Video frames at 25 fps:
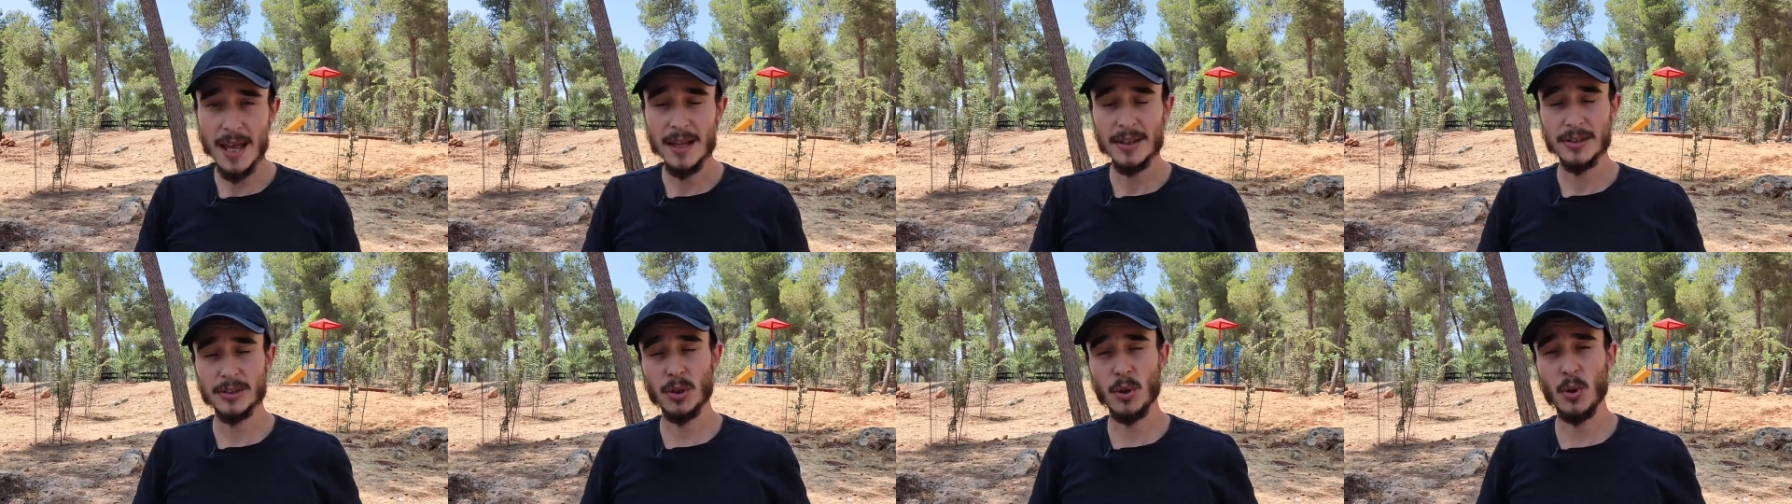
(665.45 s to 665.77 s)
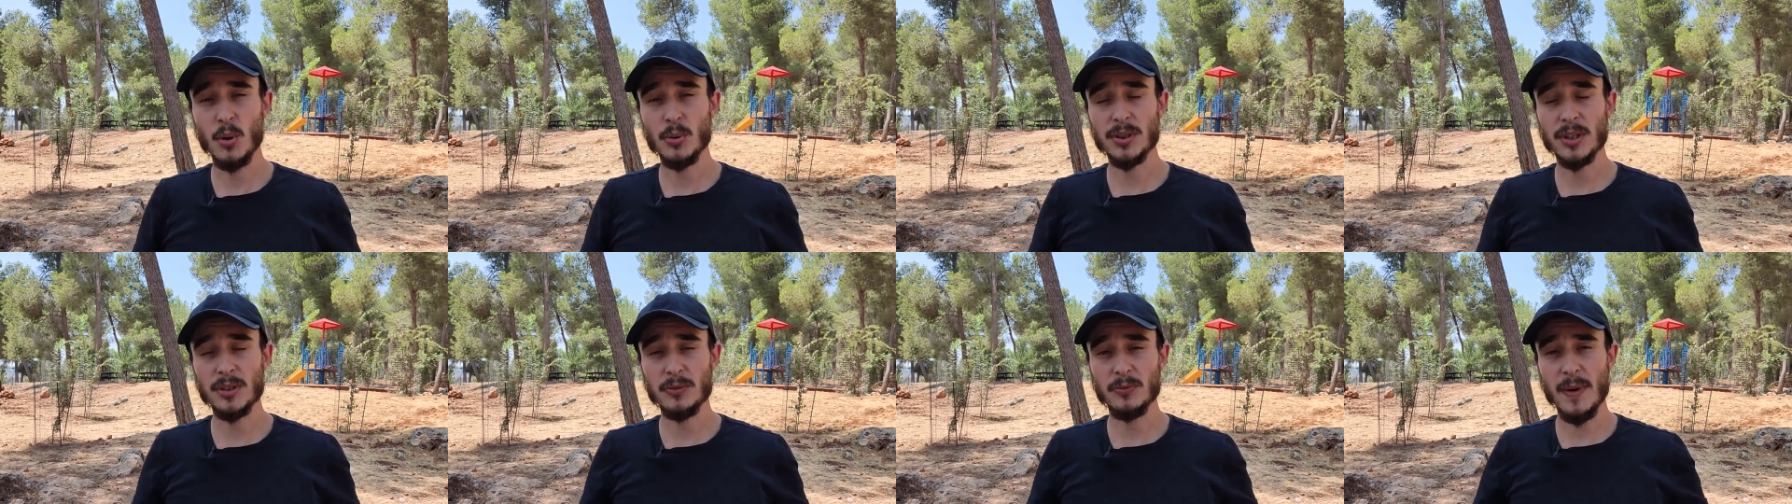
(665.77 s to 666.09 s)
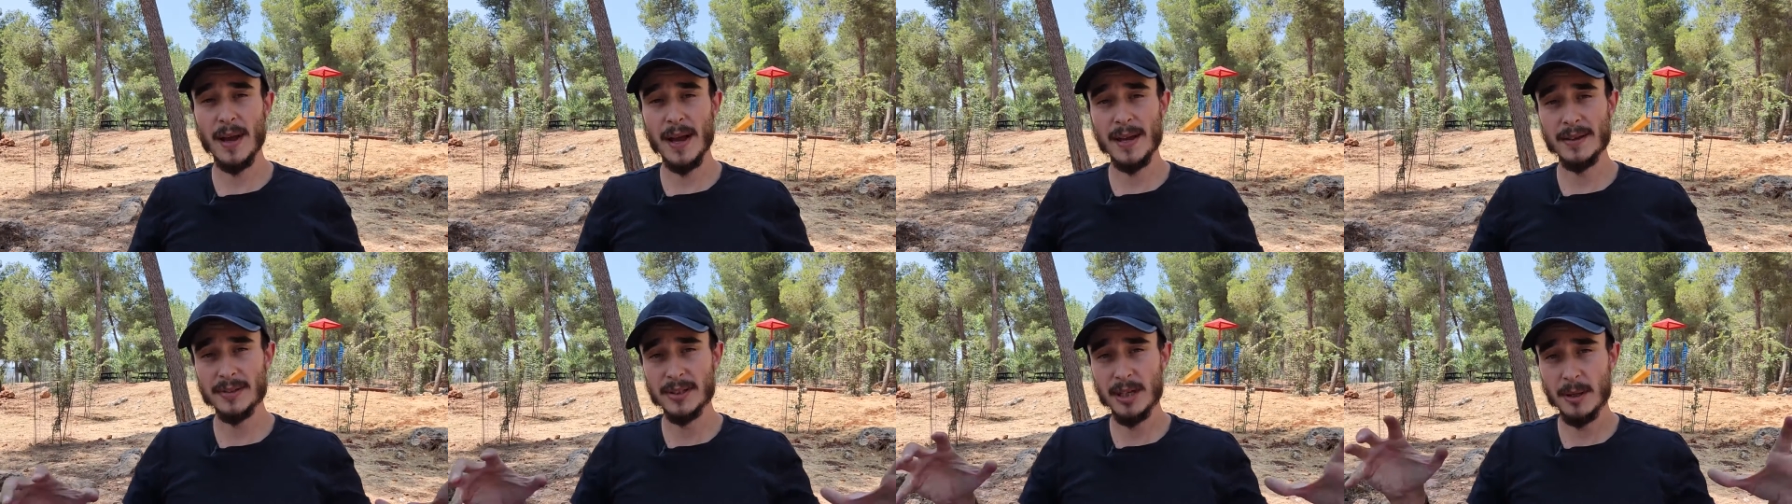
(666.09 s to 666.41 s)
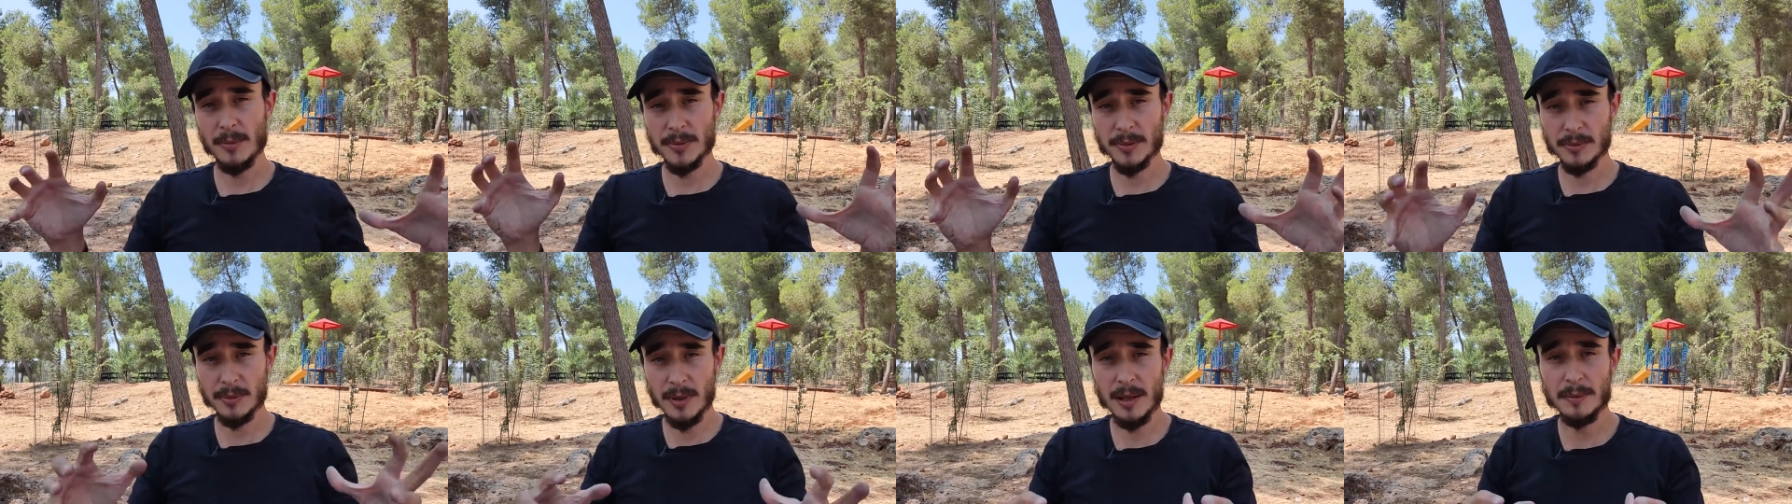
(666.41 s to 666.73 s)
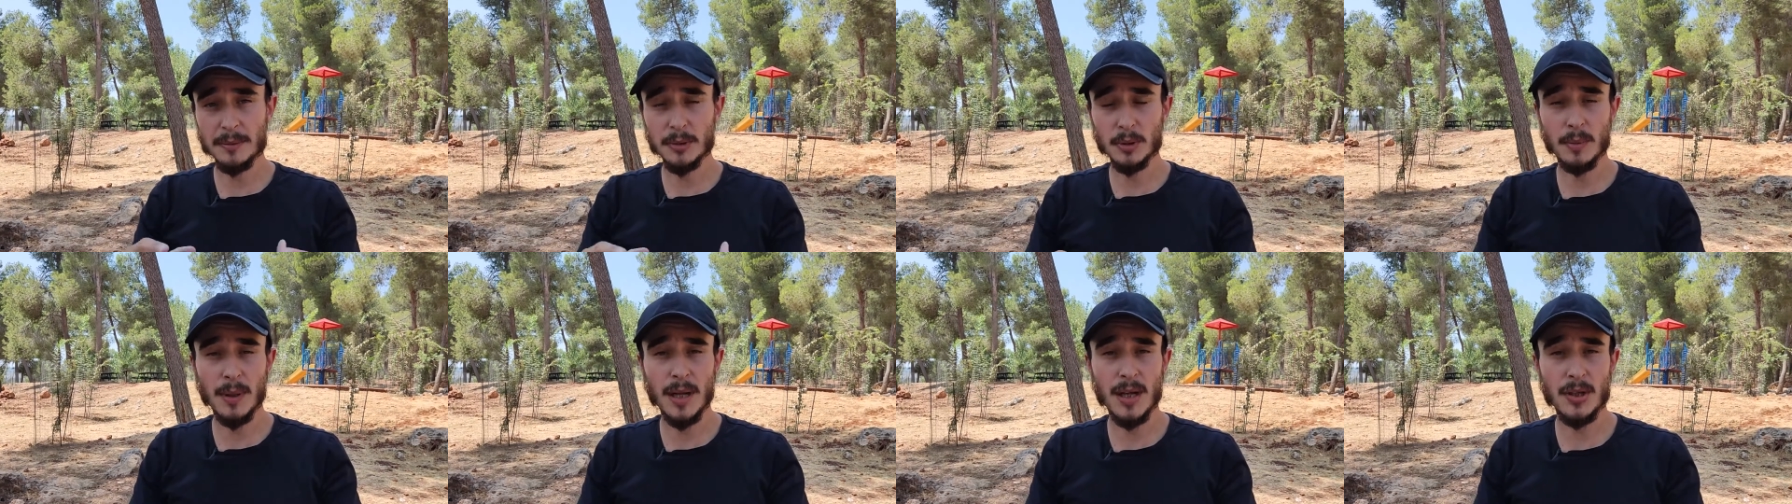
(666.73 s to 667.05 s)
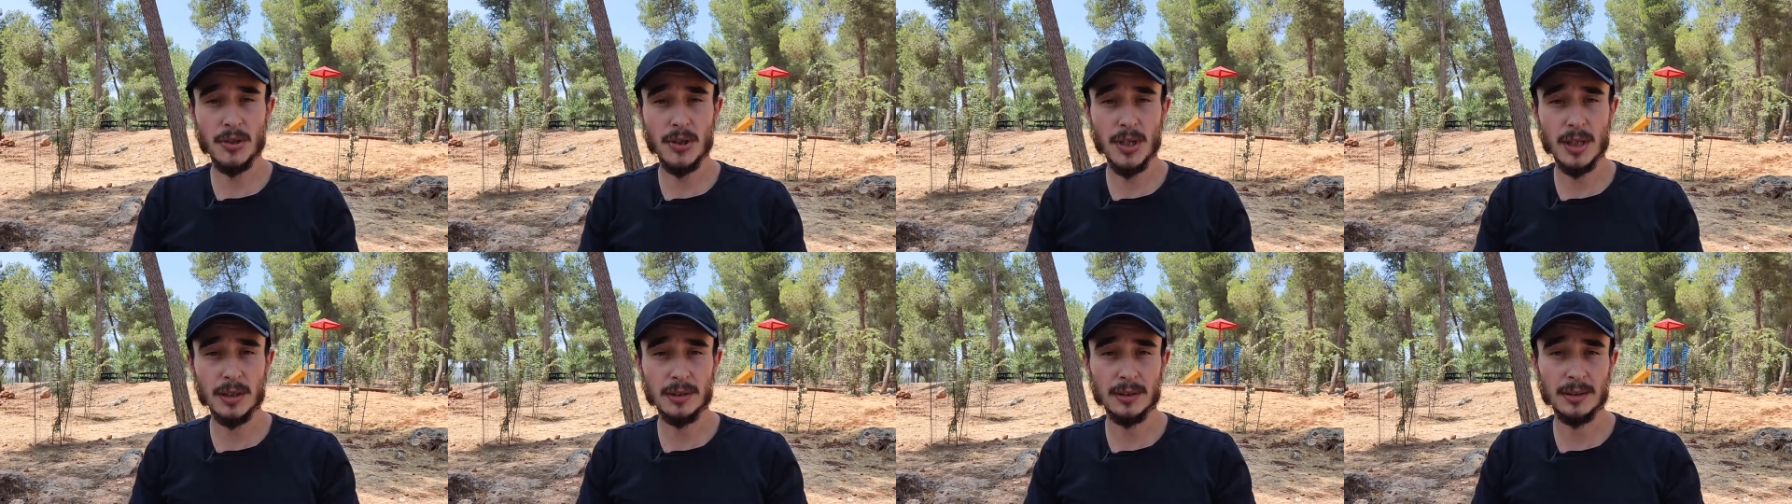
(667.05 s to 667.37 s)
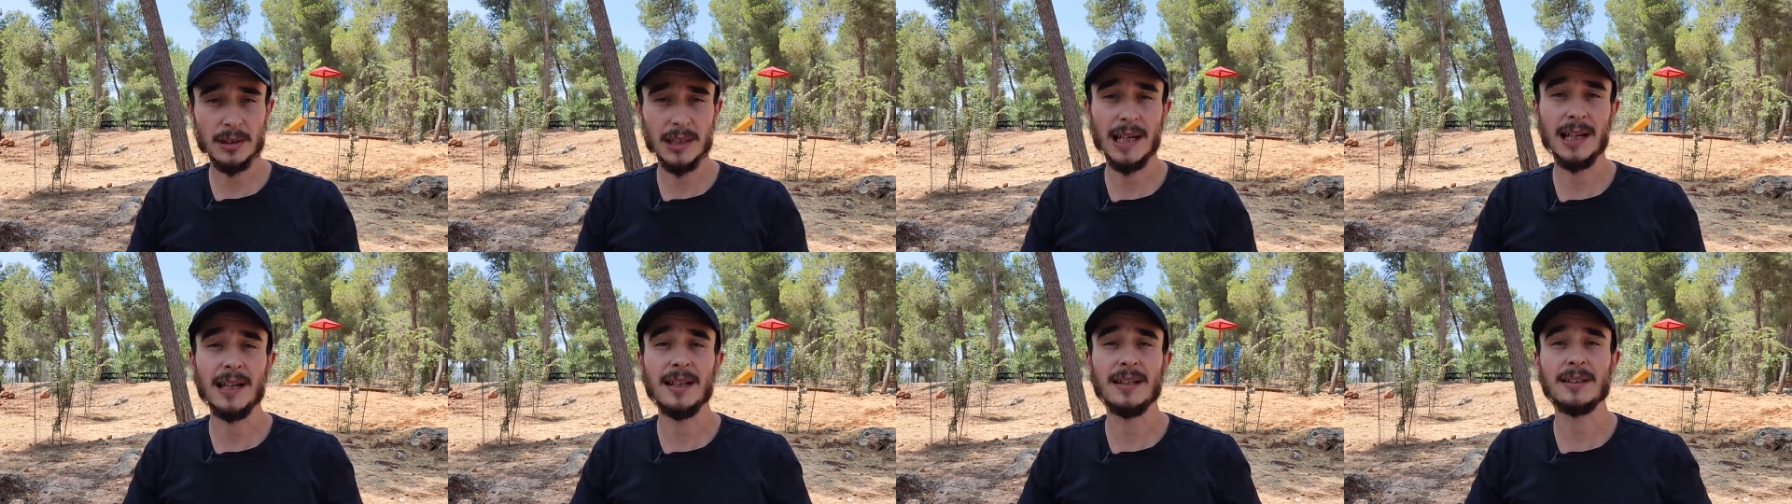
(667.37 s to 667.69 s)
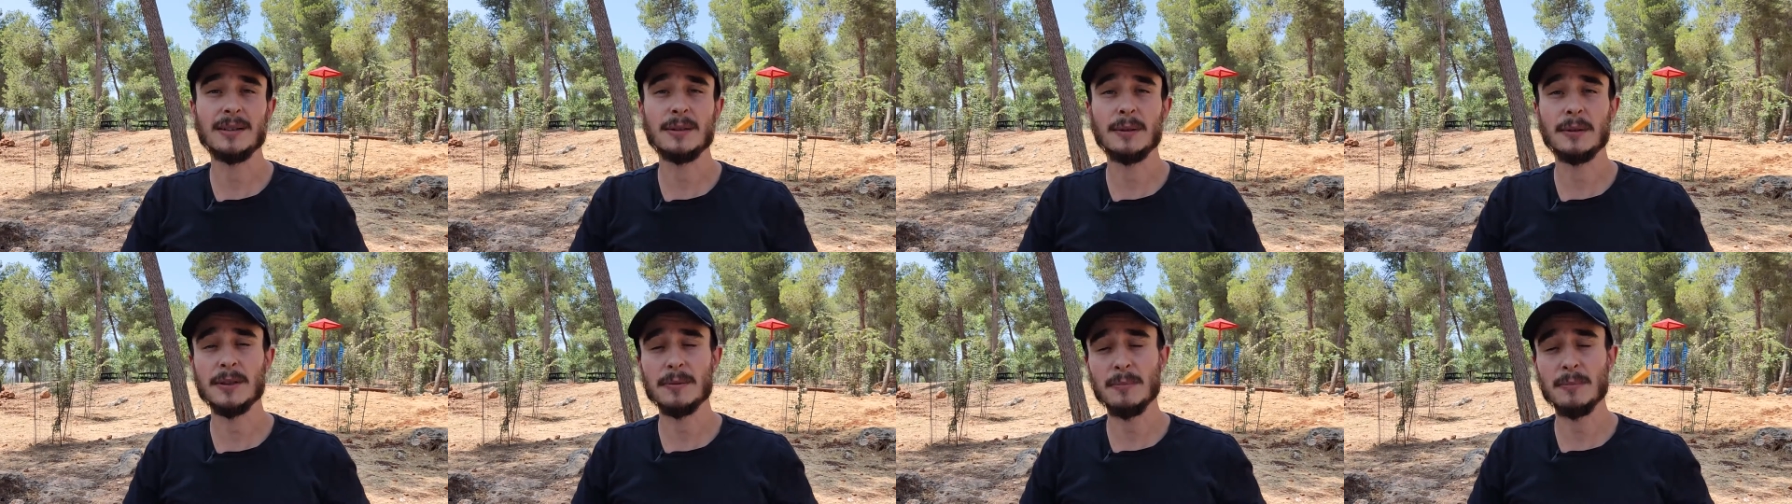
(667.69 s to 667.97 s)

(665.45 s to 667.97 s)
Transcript: So that's why subscribe to my channel and